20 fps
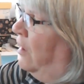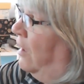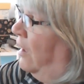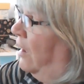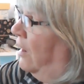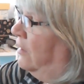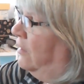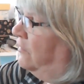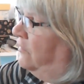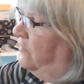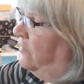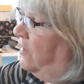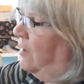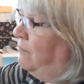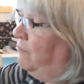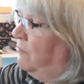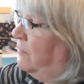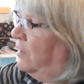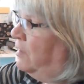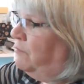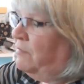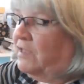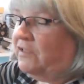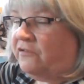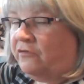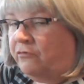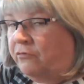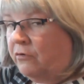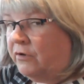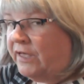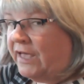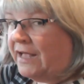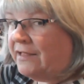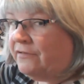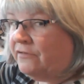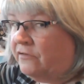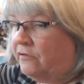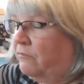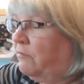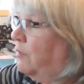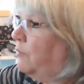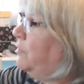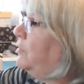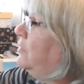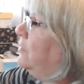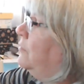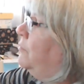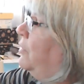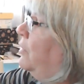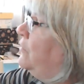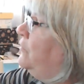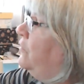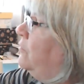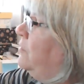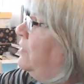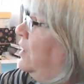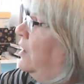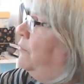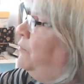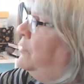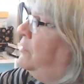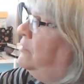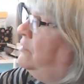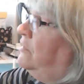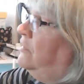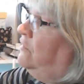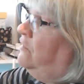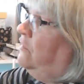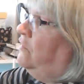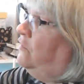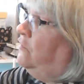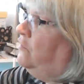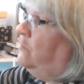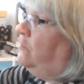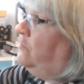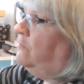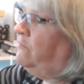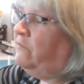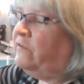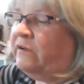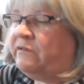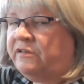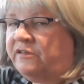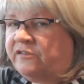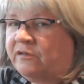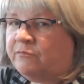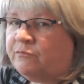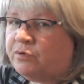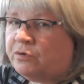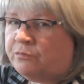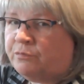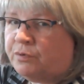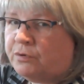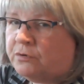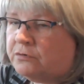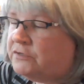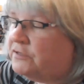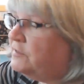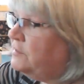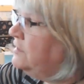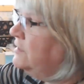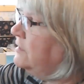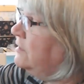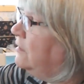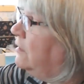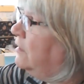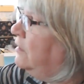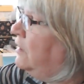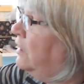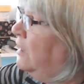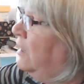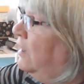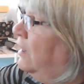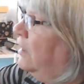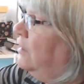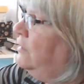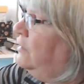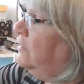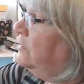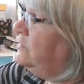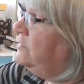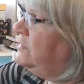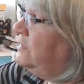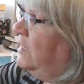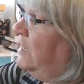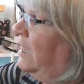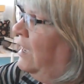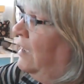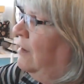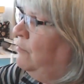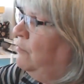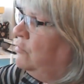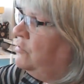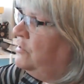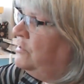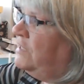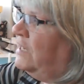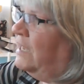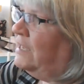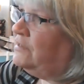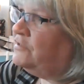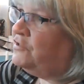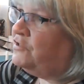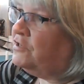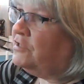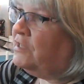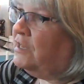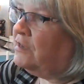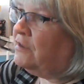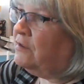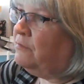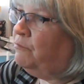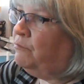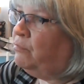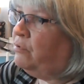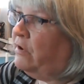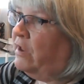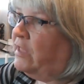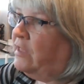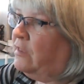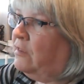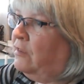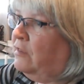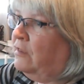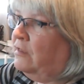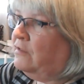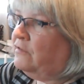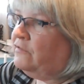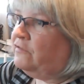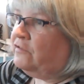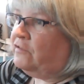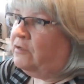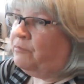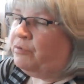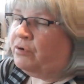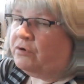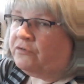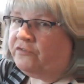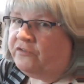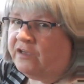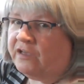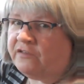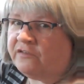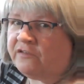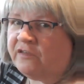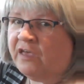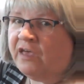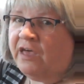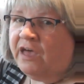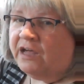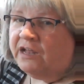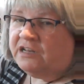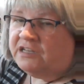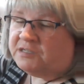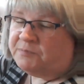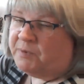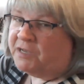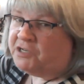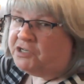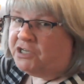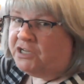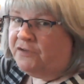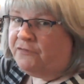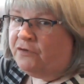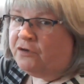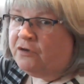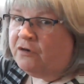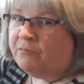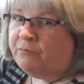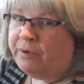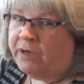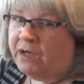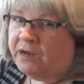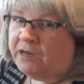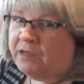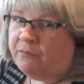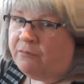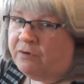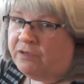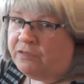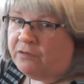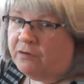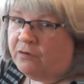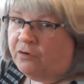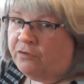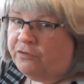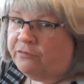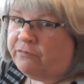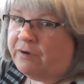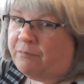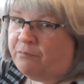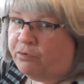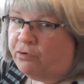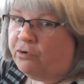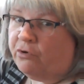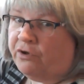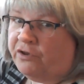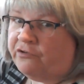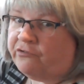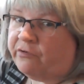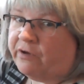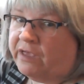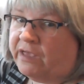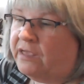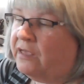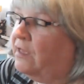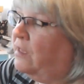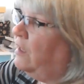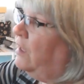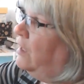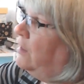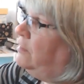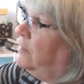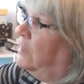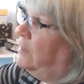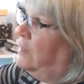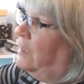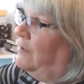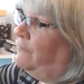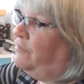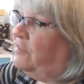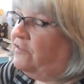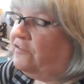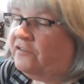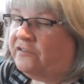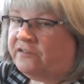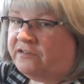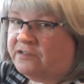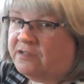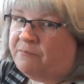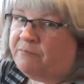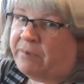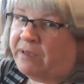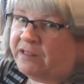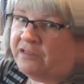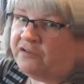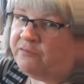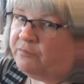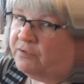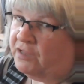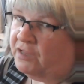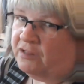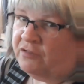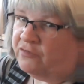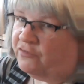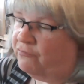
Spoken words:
and a 10mm organza ribbon at the bottom there, but this is just a very simple border design, and you can see how much texture that can bring to your projects, and especially if you combine it with other embroidery and then have this as an embellishment, it looks